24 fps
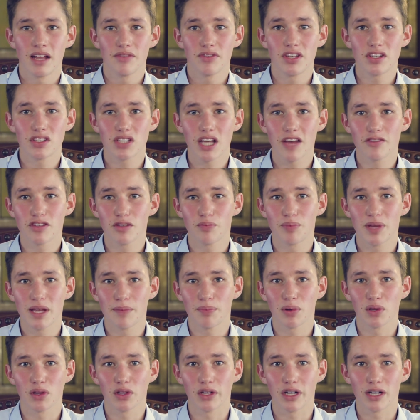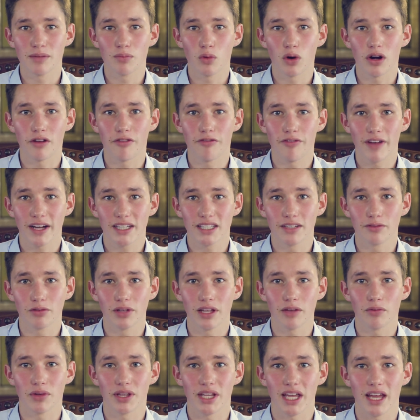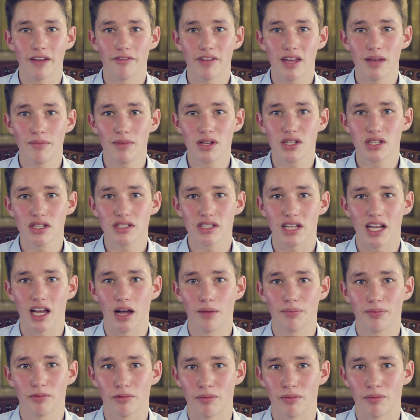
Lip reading: These types of people learn more effectively when they have images and help